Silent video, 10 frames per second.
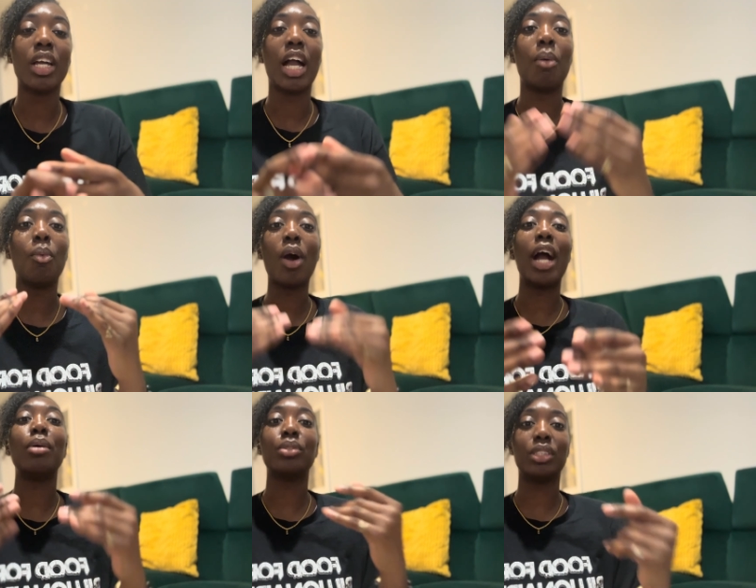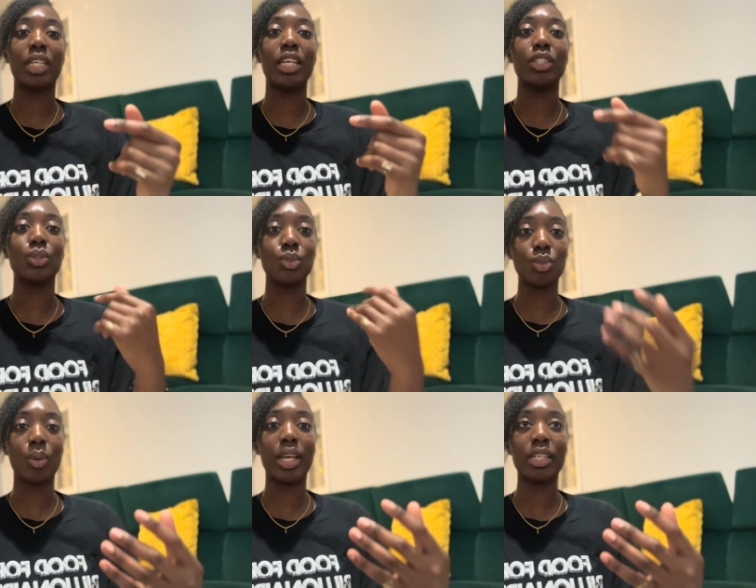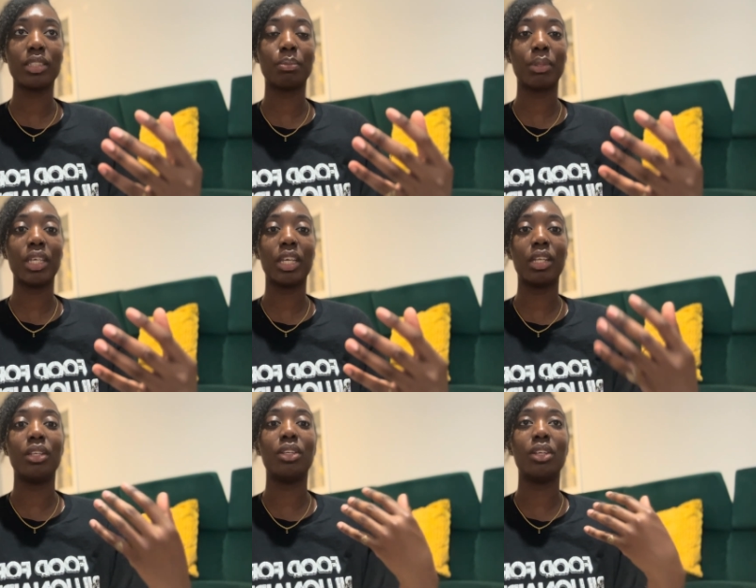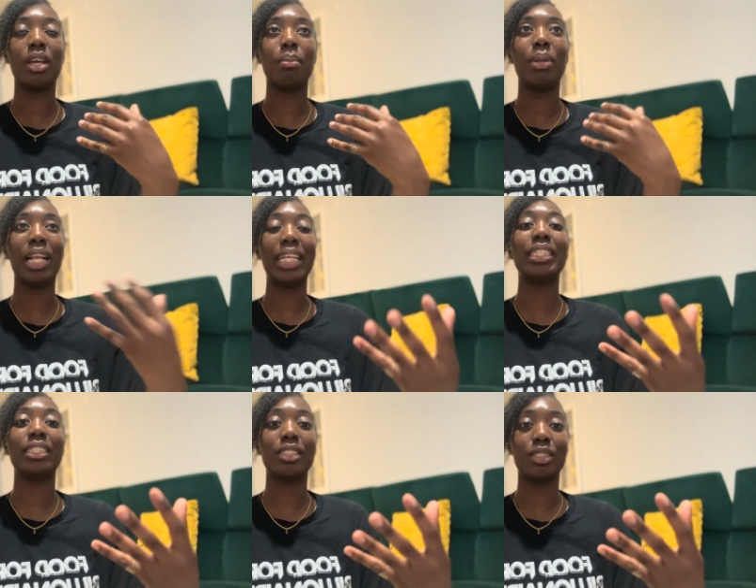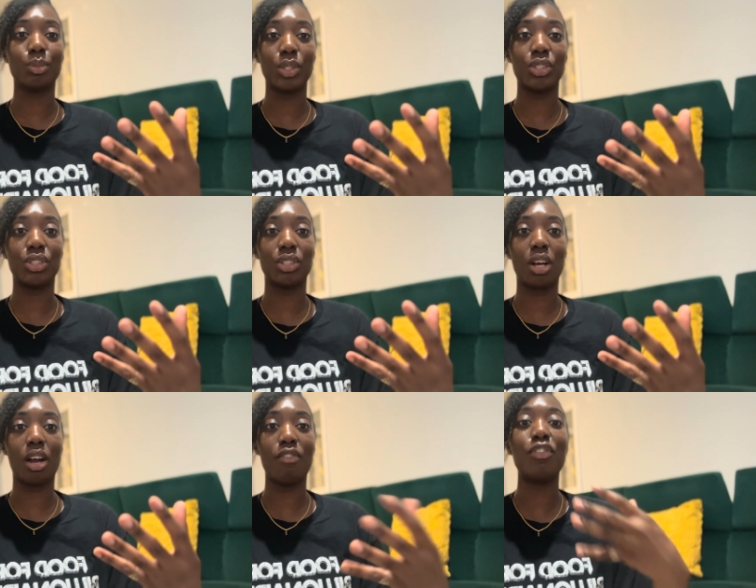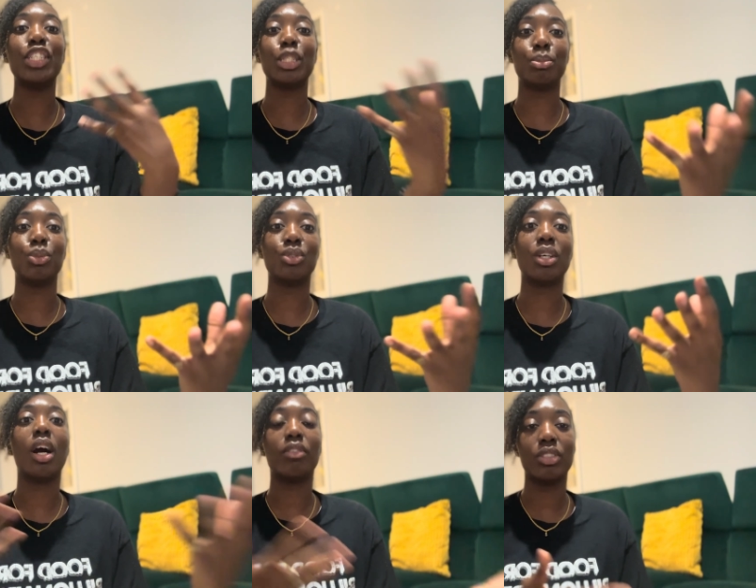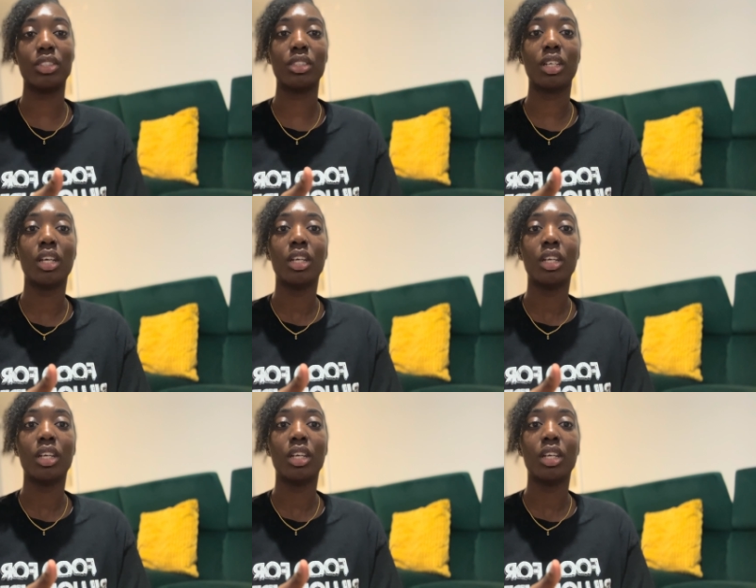And what I would say is always be in places which are visible to others.